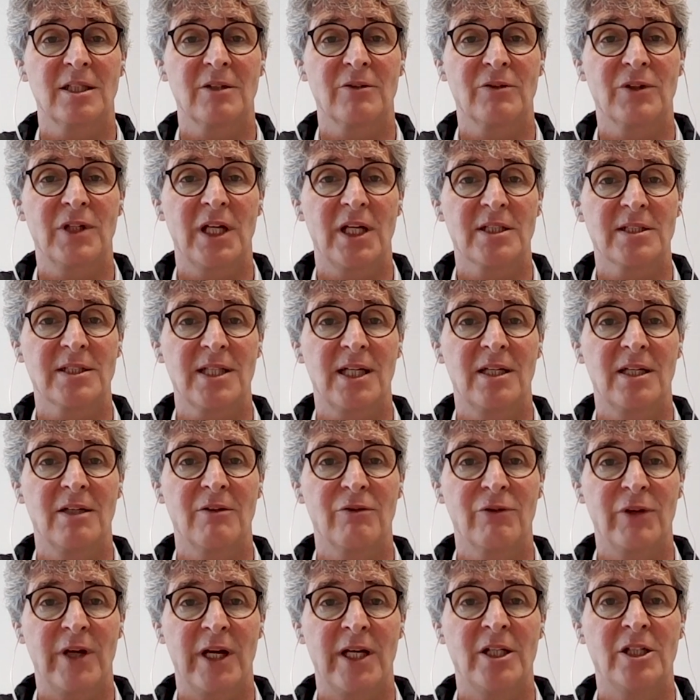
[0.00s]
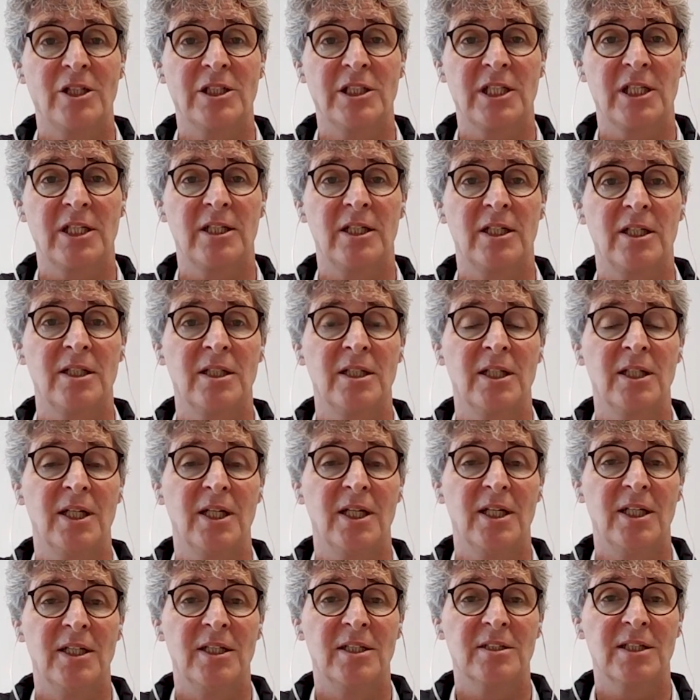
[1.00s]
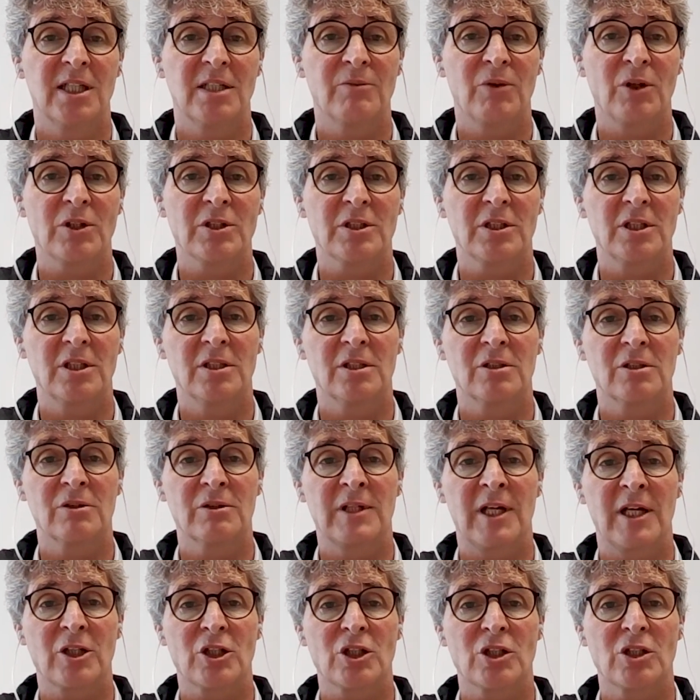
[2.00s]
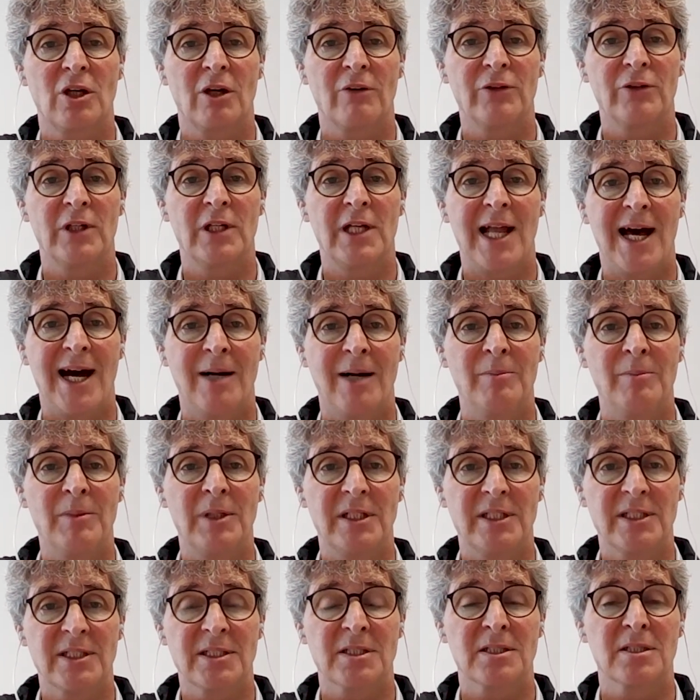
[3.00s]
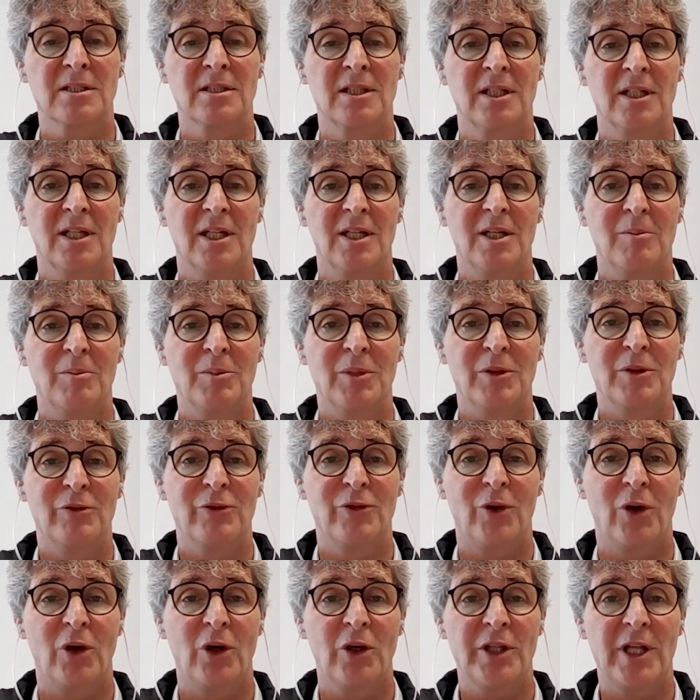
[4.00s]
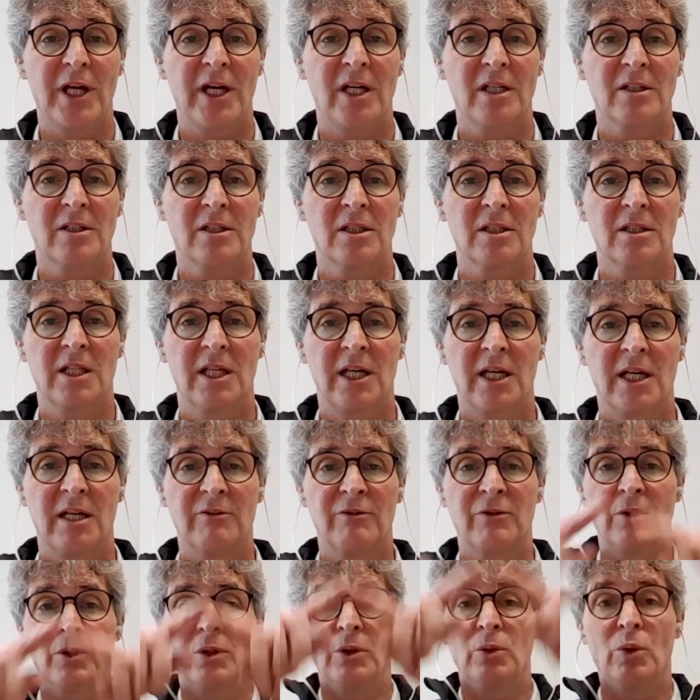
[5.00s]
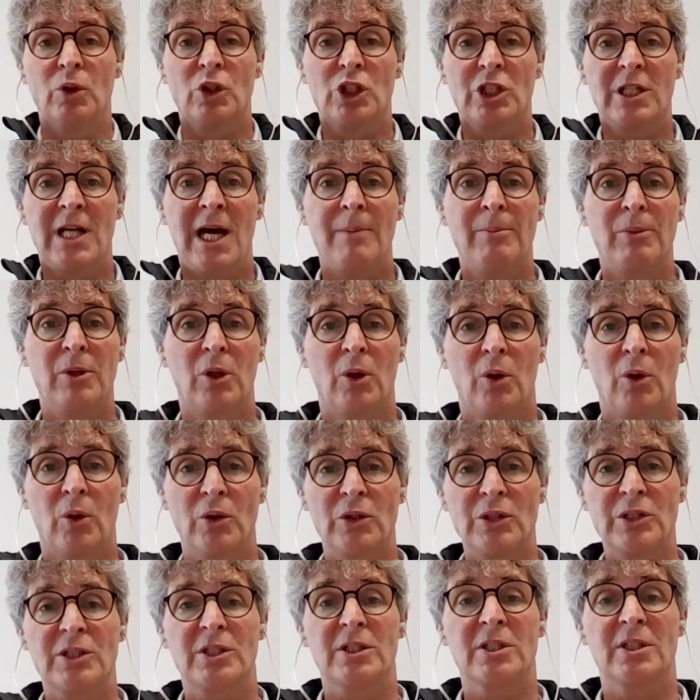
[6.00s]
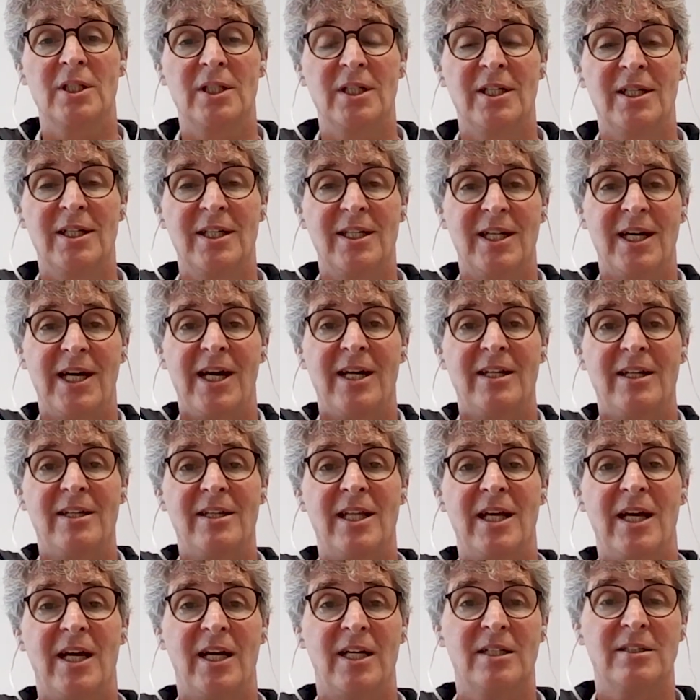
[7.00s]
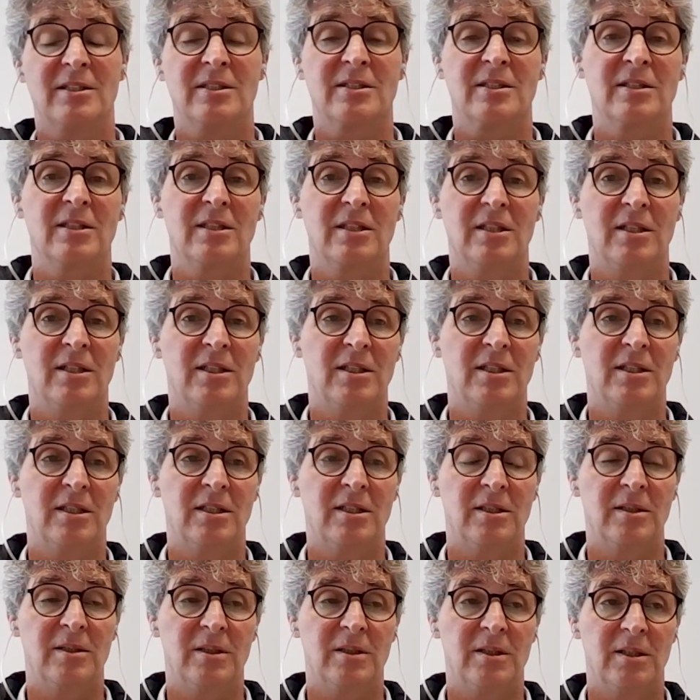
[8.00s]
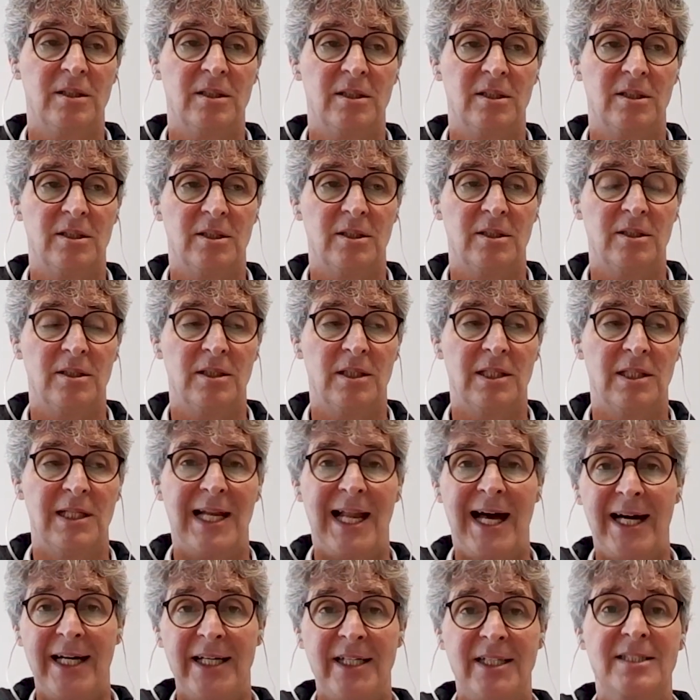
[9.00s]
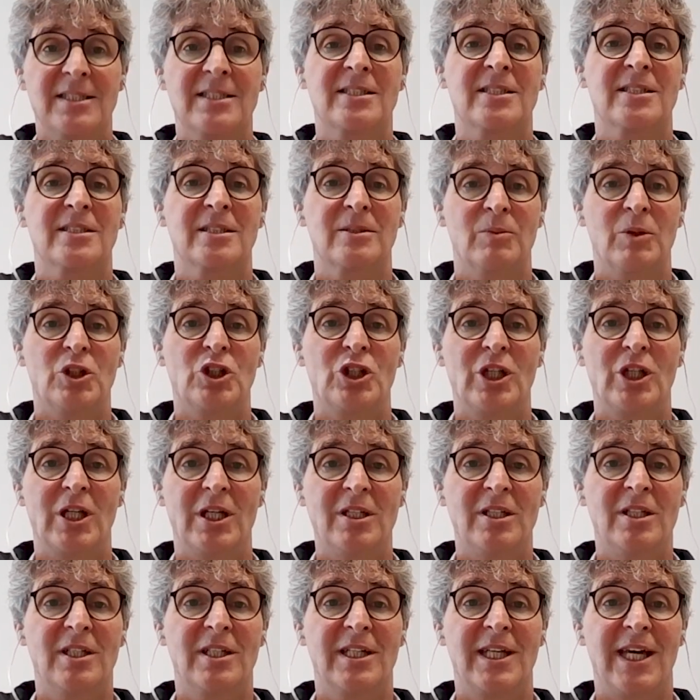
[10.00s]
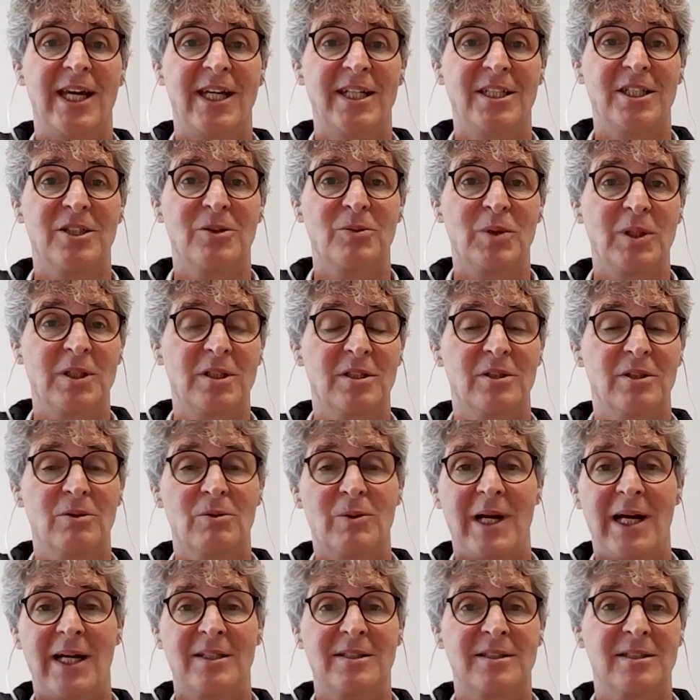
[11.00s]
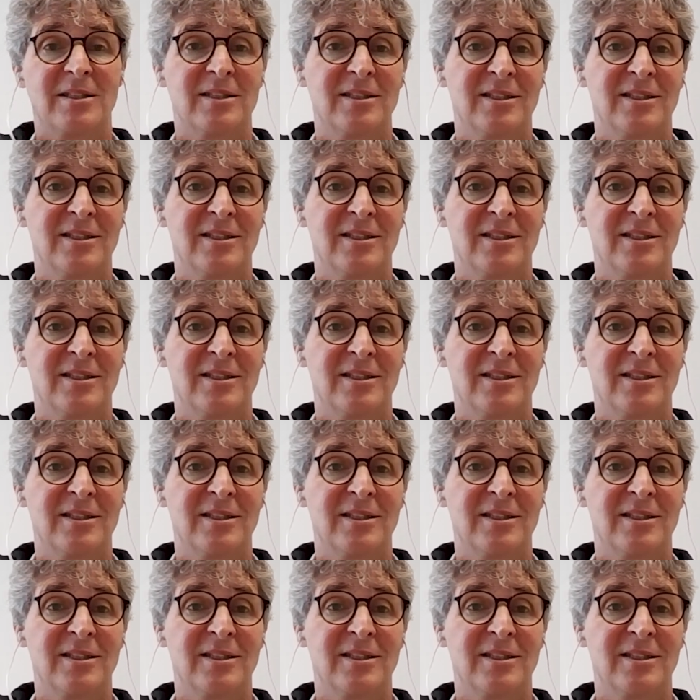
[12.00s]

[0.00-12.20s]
if there is any failure, that was the introduction of alarm lists. Before they had they have huge tableaus and they had uh, uh, lights which indicated with red,